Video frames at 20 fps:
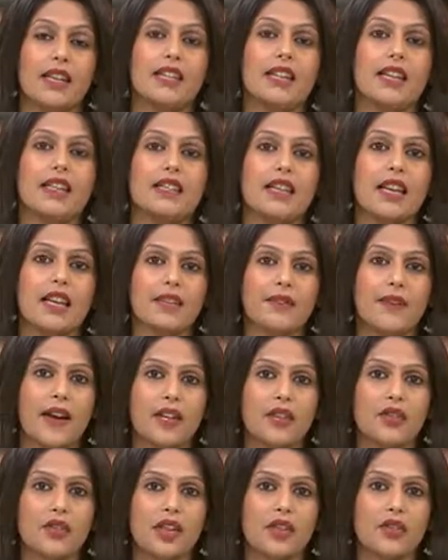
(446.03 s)
Tesla's
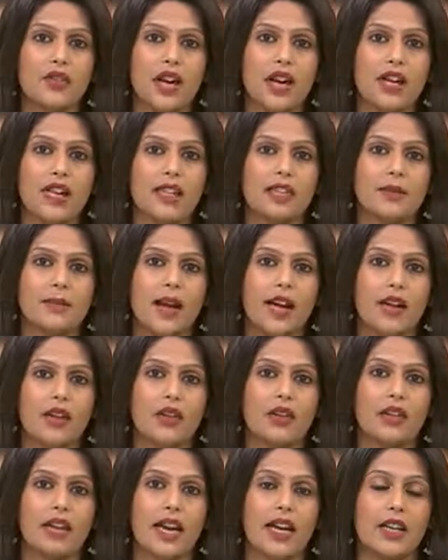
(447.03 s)
factory in China is back
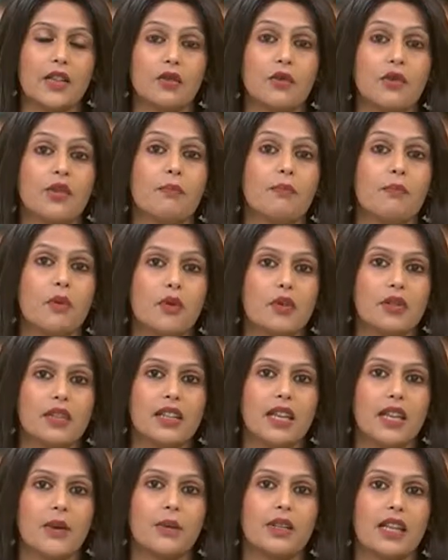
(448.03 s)
online too,
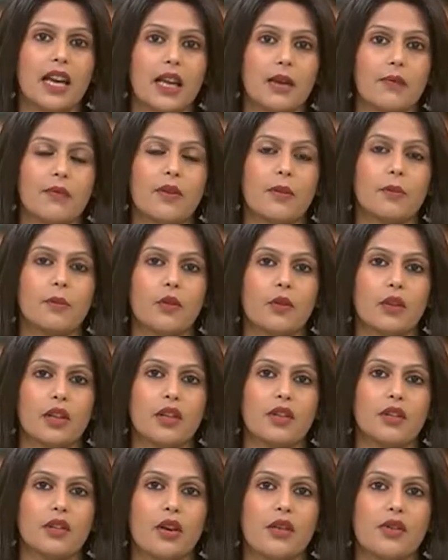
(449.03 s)
reportedly with help from
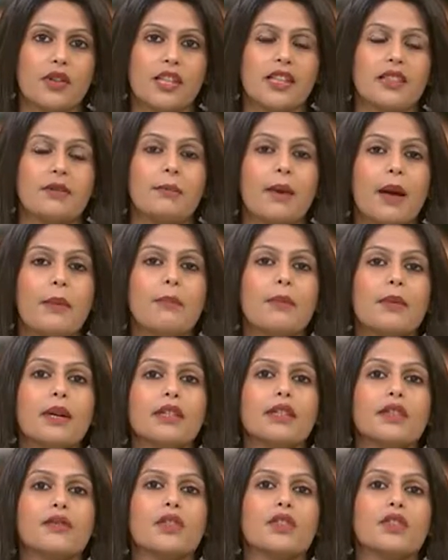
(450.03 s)
local authorities.
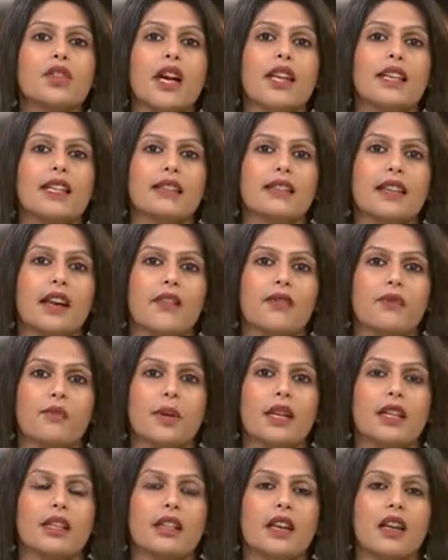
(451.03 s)
Members of the Chinese
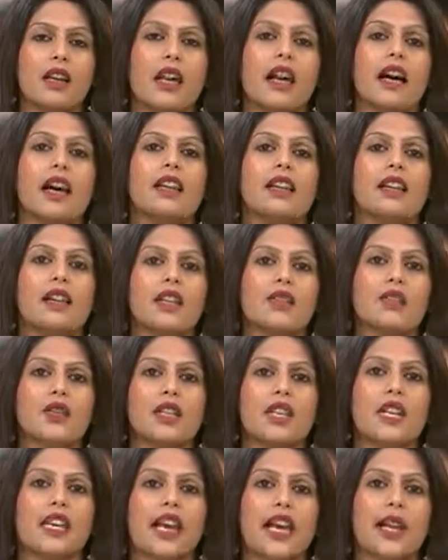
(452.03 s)
government
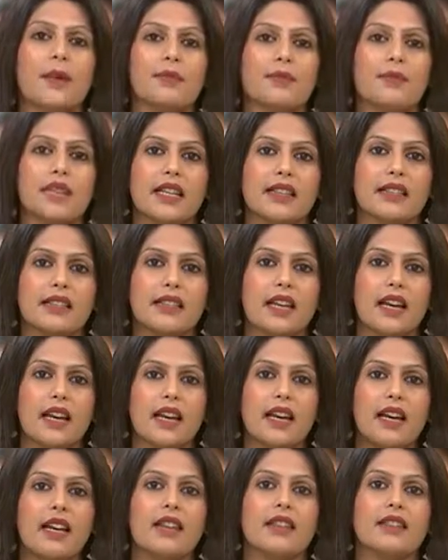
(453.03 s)
allegedly helped
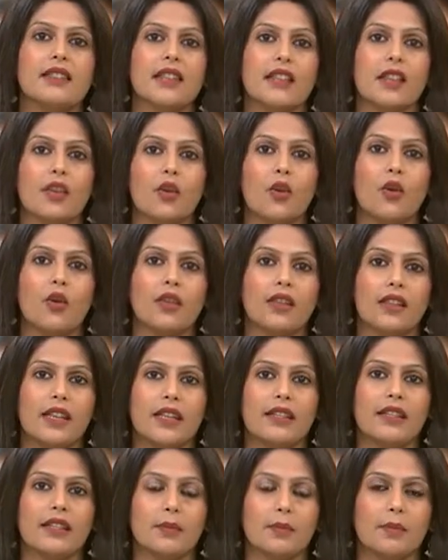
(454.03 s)
Tesla secure
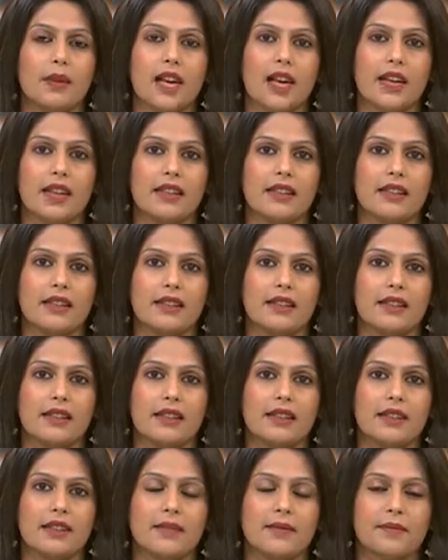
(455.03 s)
key
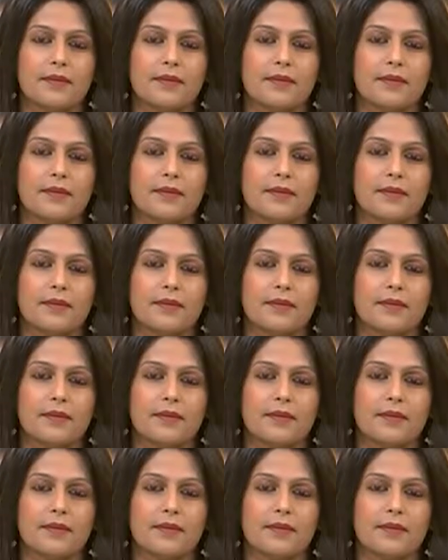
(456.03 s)
supplies.